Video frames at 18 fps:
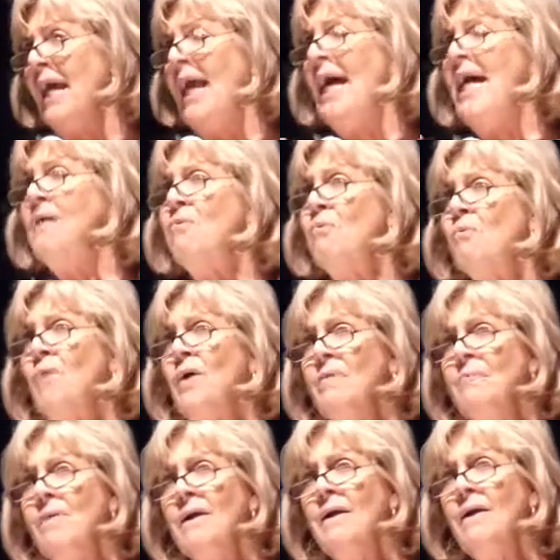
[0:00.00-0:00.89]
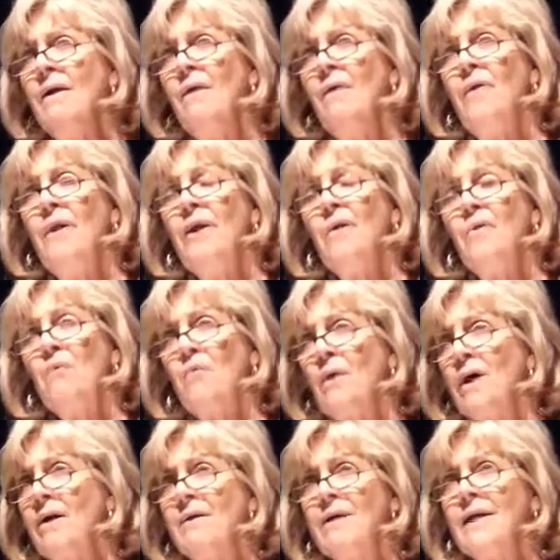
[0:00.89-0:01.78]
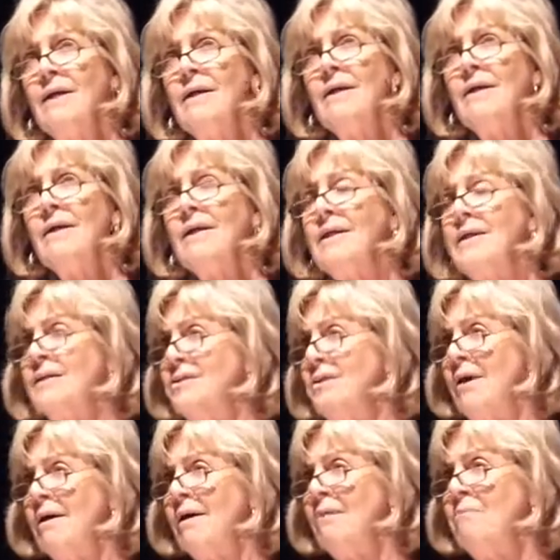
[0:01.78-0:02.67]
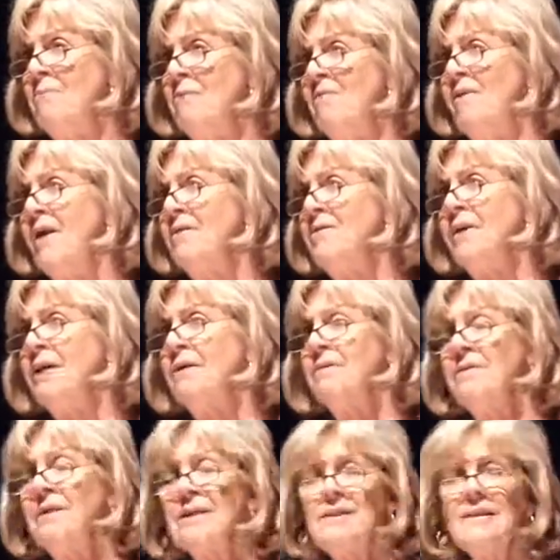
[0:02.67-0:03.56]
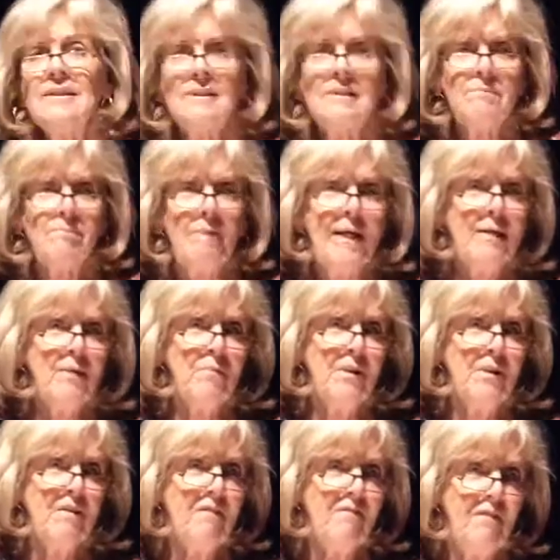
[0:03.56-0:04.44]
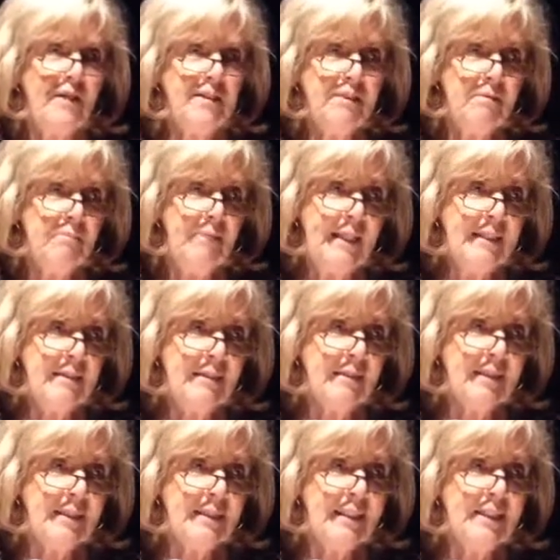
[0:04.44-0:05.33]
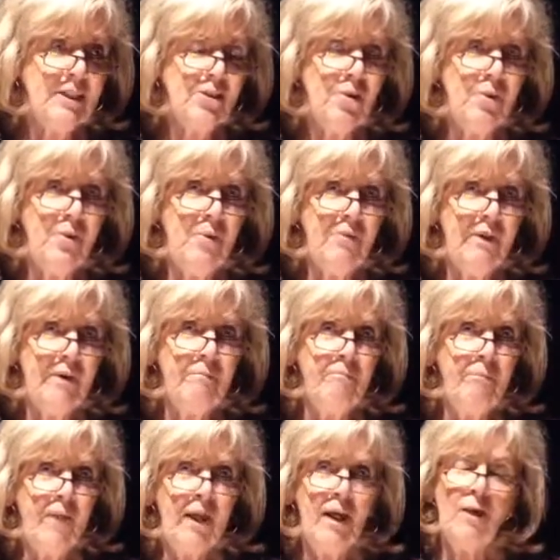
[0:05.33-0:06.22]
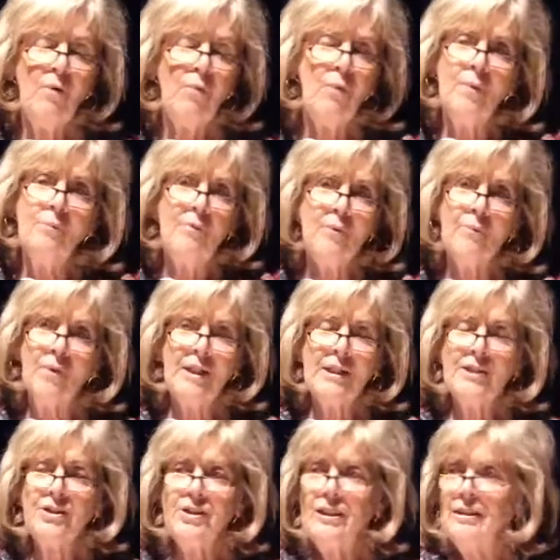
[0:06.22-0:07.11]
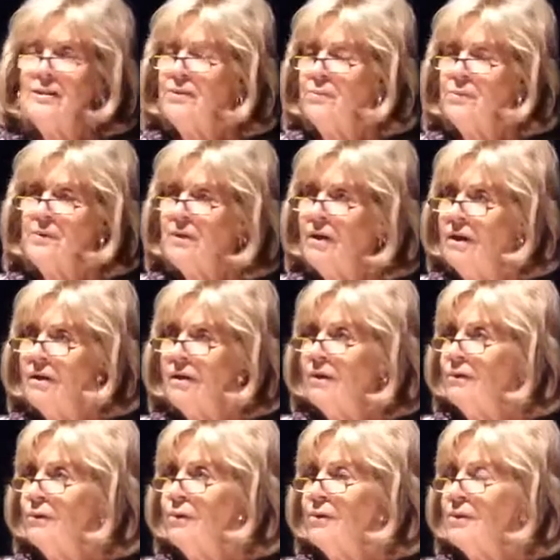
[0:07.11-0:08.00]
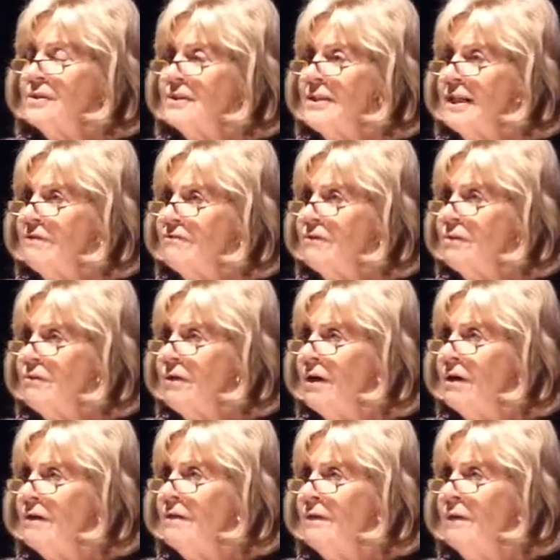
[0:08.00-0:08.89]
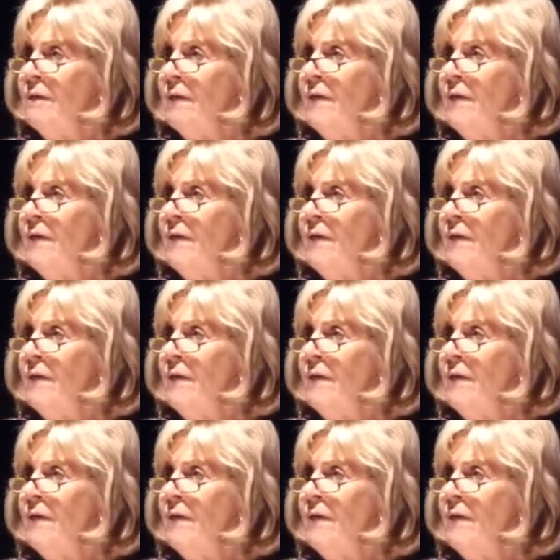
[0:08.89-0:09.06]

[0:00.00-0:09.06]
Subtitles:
And women wearing hijab found out that despite what the fundamentalists had told them, women wearing jeans were not all whores after all.